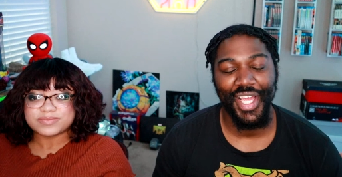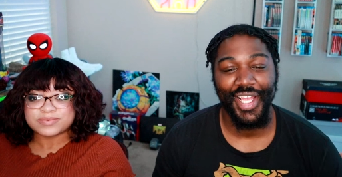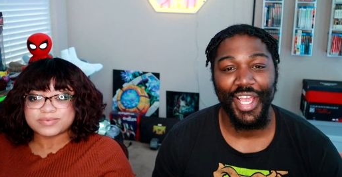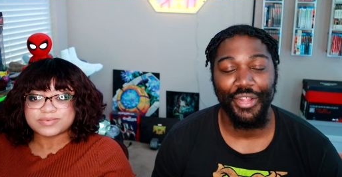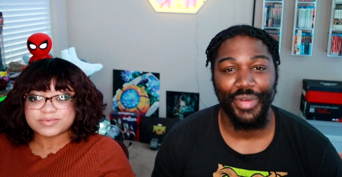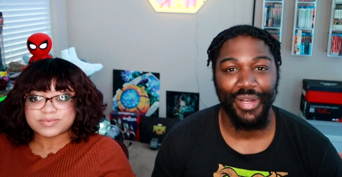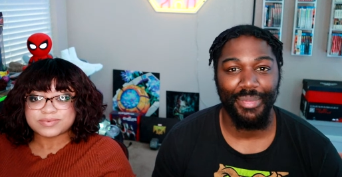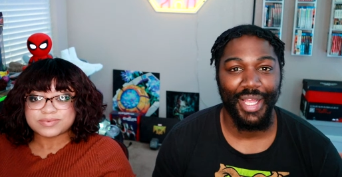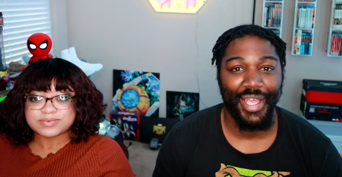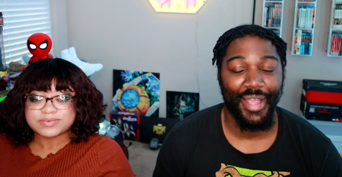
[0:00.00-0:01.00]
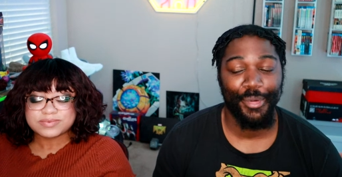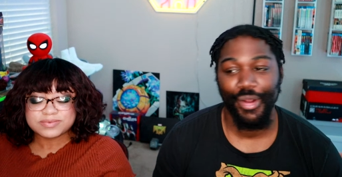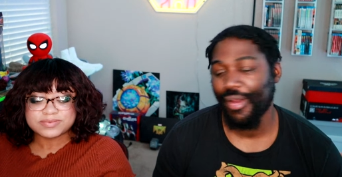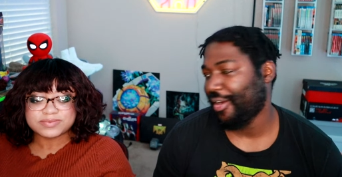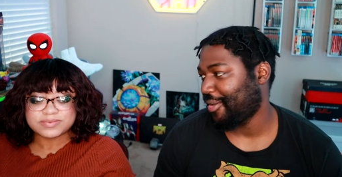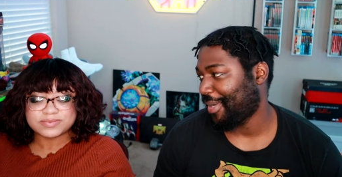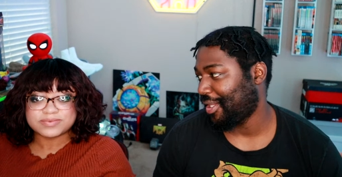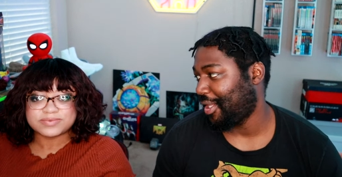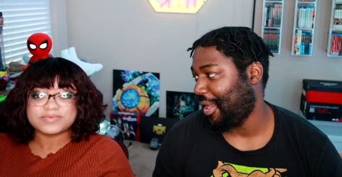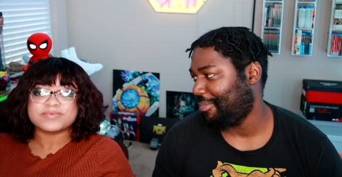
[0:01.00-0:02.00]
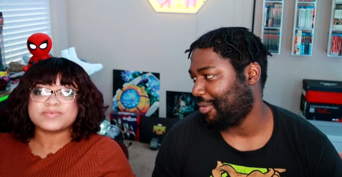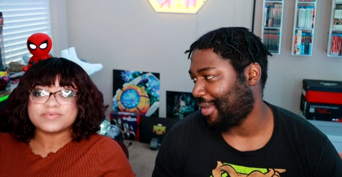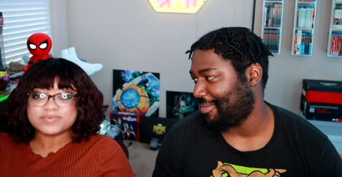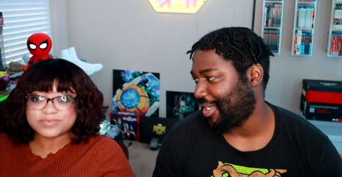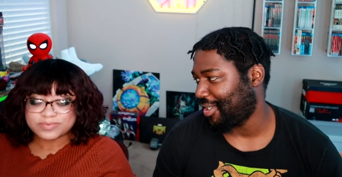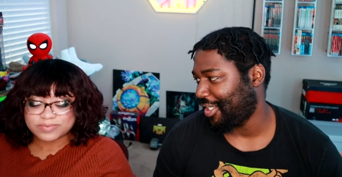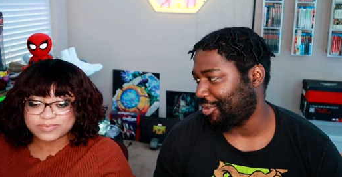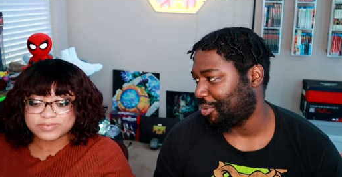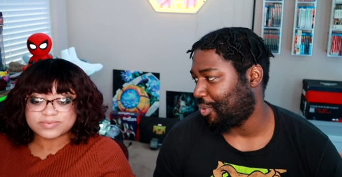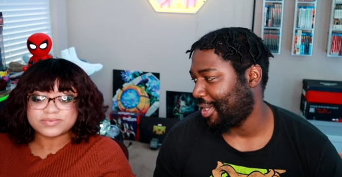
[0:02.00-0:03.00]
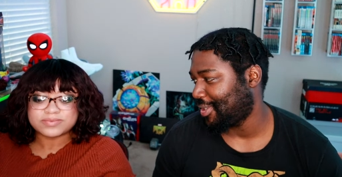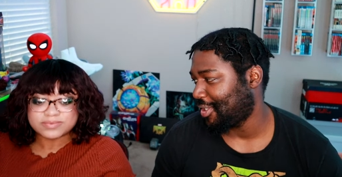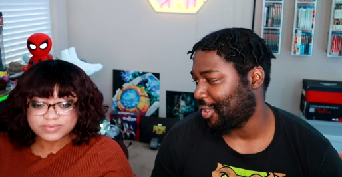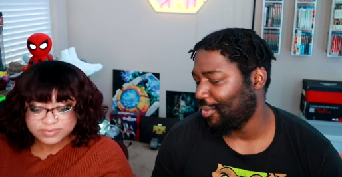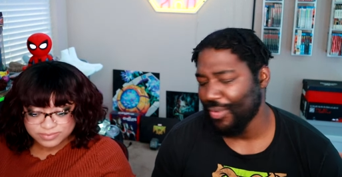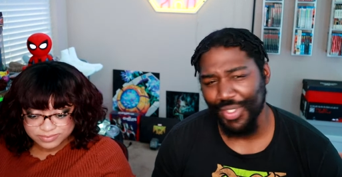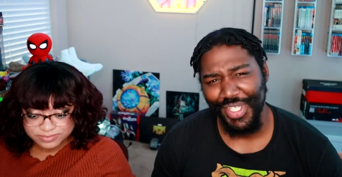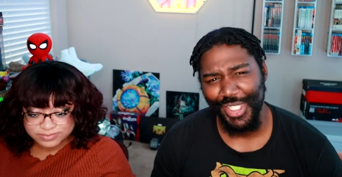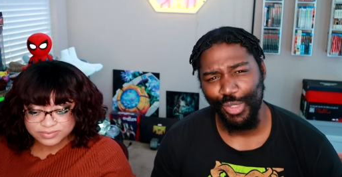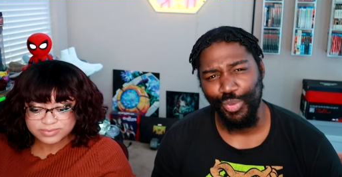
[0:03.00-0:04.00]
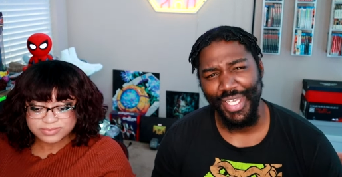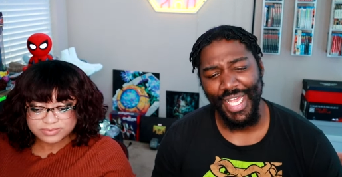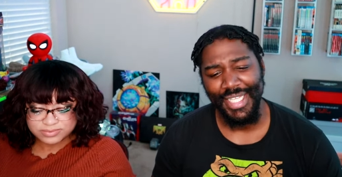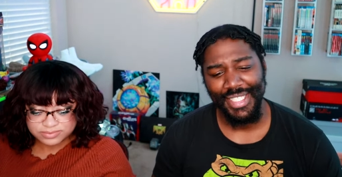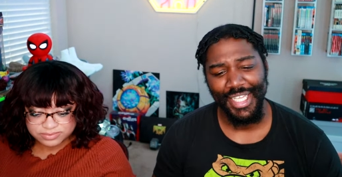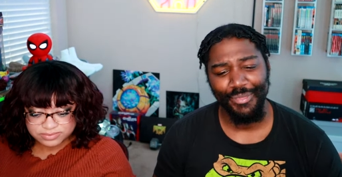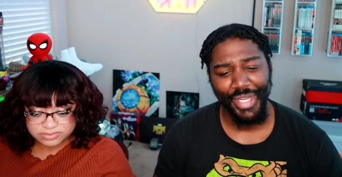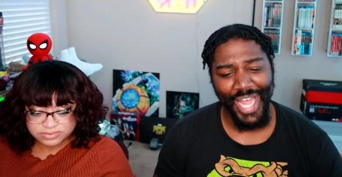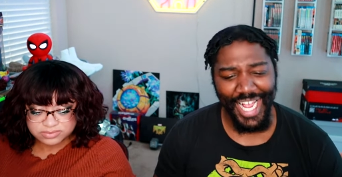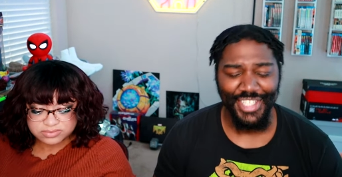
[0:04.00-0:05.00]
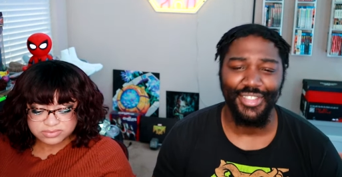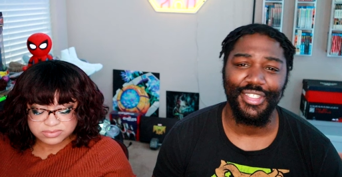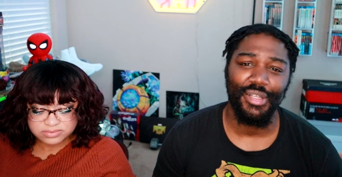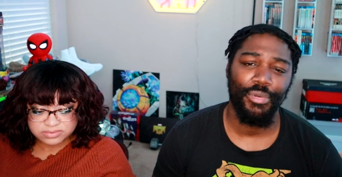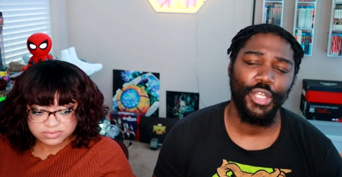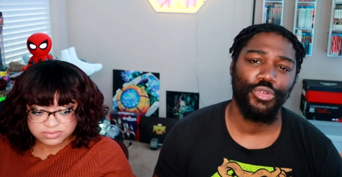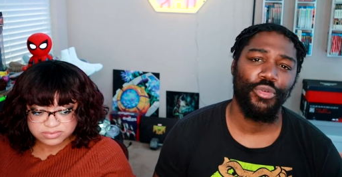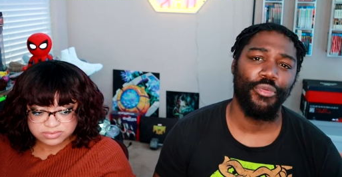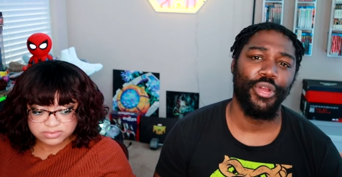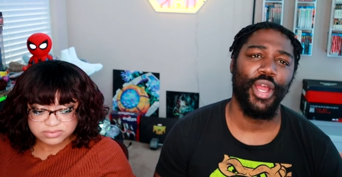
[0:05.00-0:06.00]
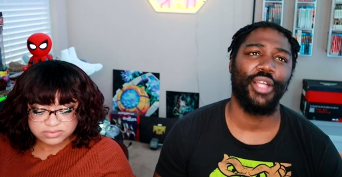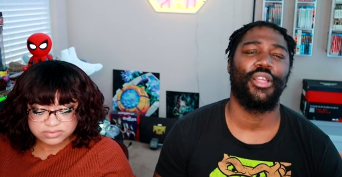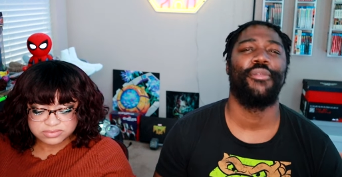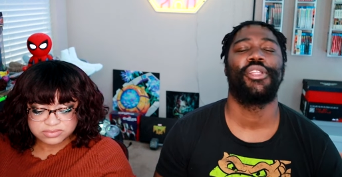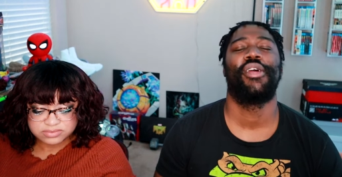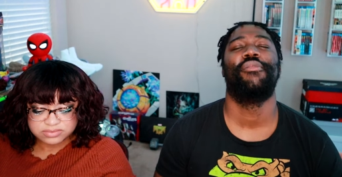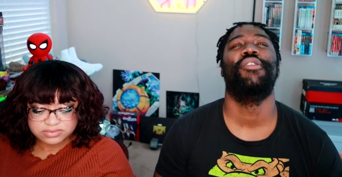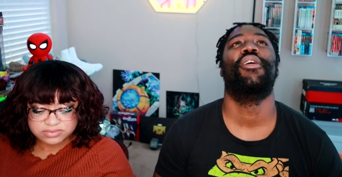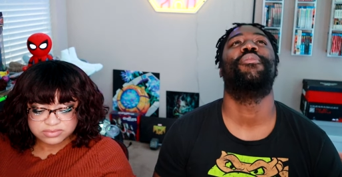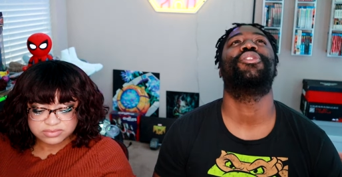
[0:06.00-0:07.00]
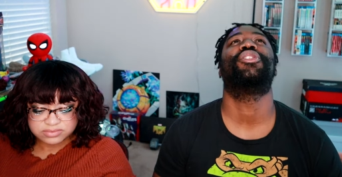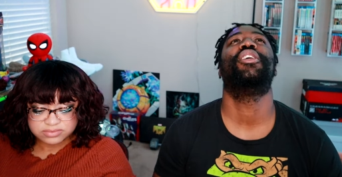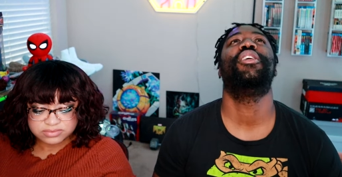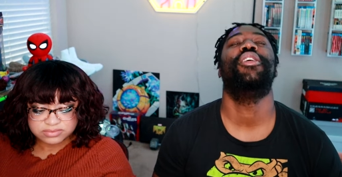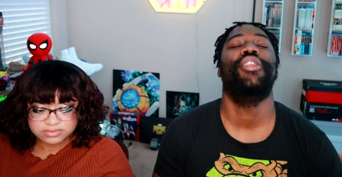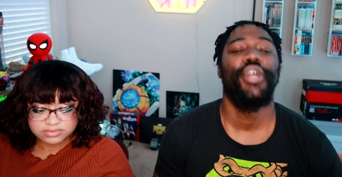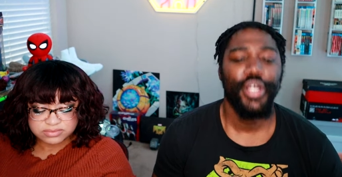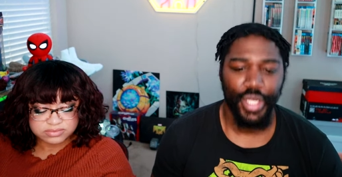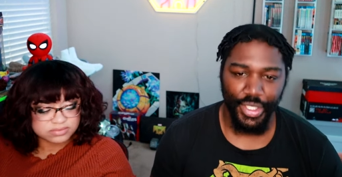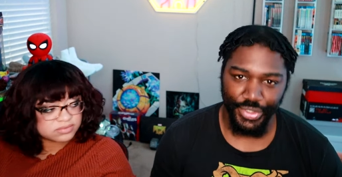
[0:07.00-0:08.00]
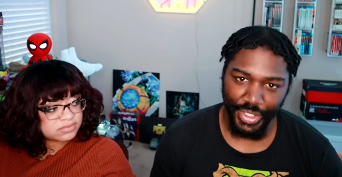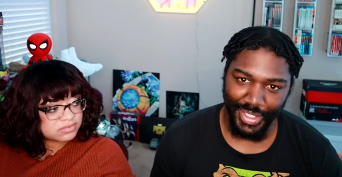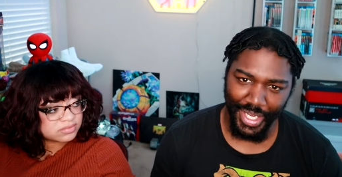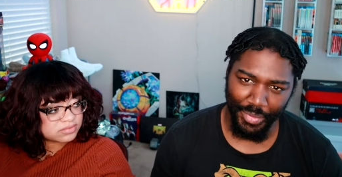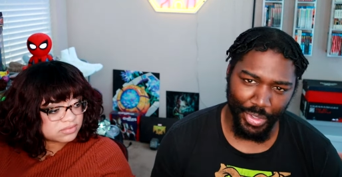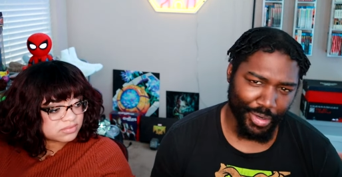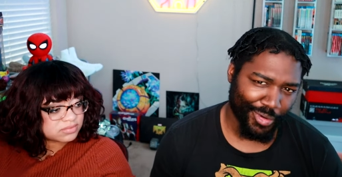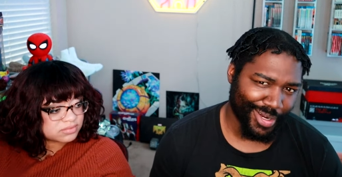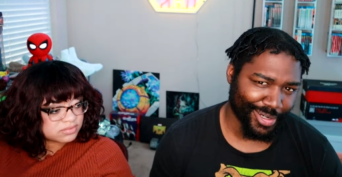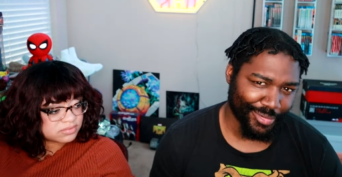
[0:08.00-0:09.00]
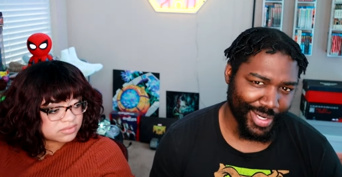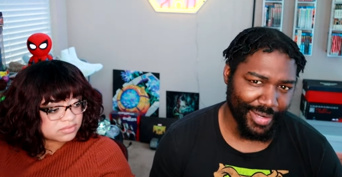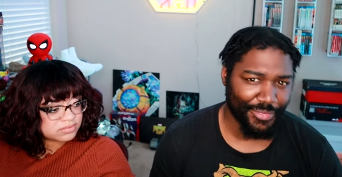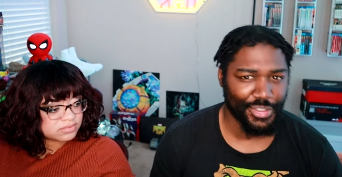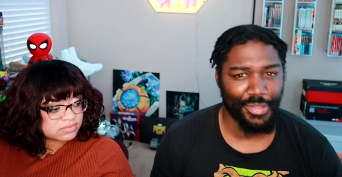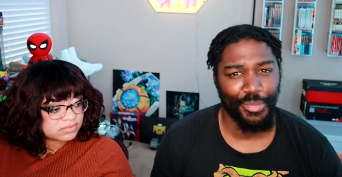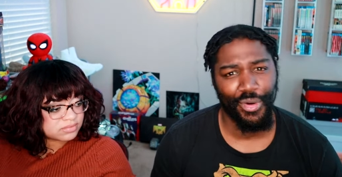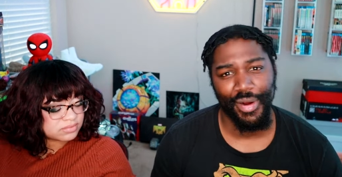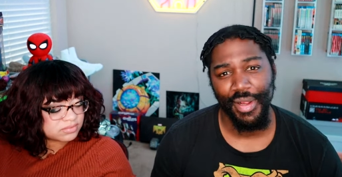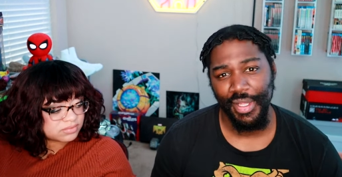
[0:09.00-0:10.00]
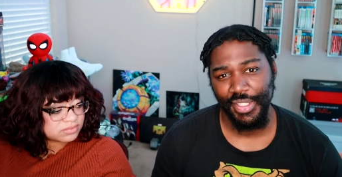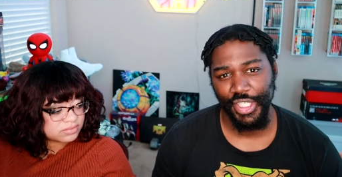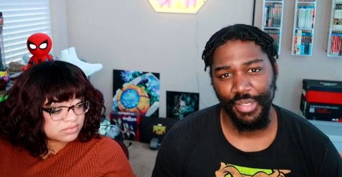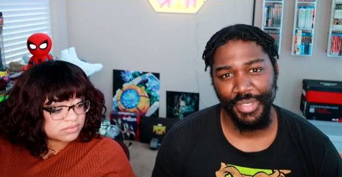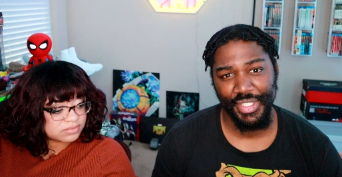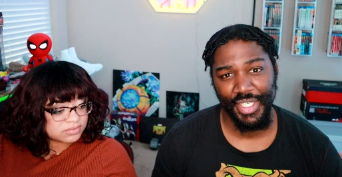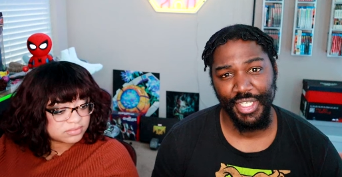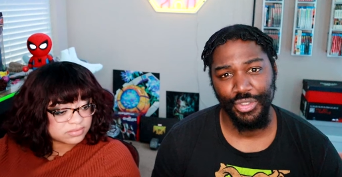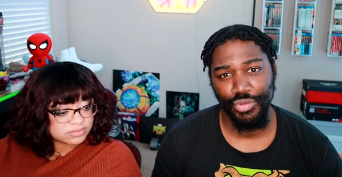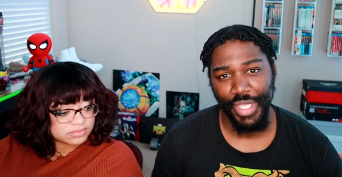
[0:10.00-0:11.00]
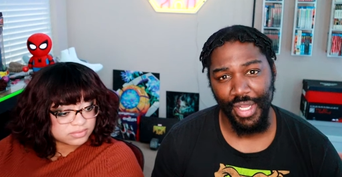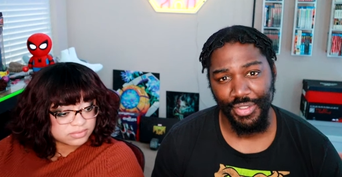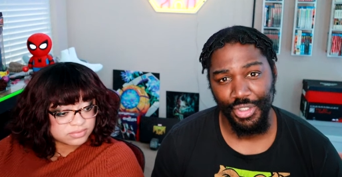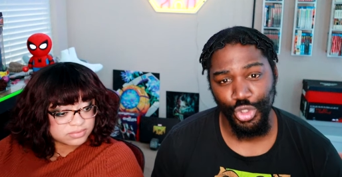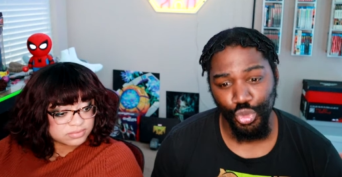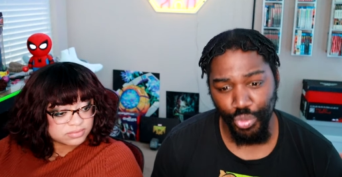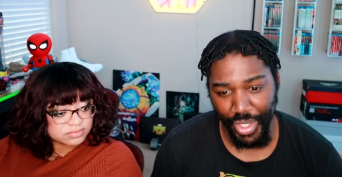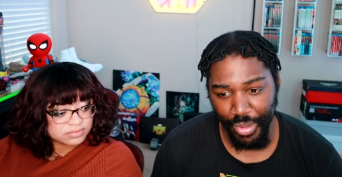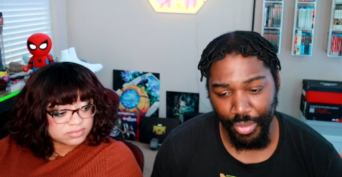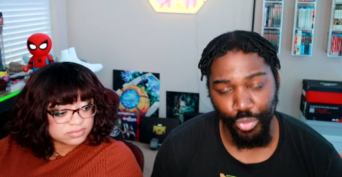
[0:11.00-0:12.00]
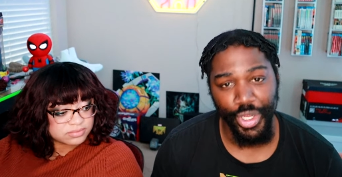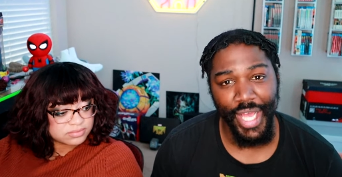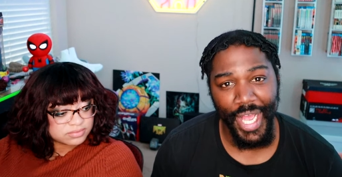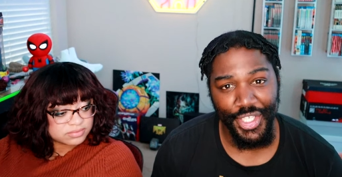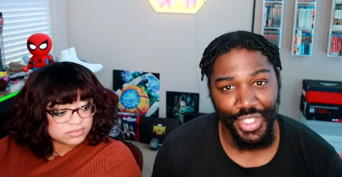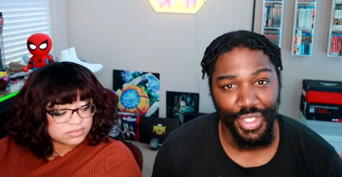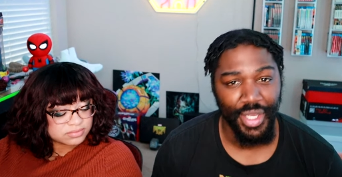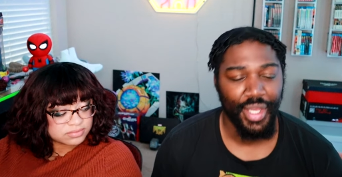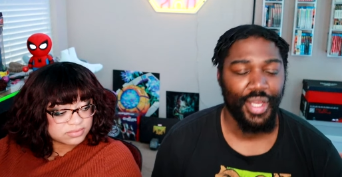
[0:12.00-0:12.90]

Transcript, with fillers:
Speaker 1: aka the Random Black Gamer, here with my lovely wife Jenna Lee on the ones and twos, and this is We Ain't Seen It Reactions, the place where we react to everything we've never seen. And today we're going green for some more TMNT 2003 reaction.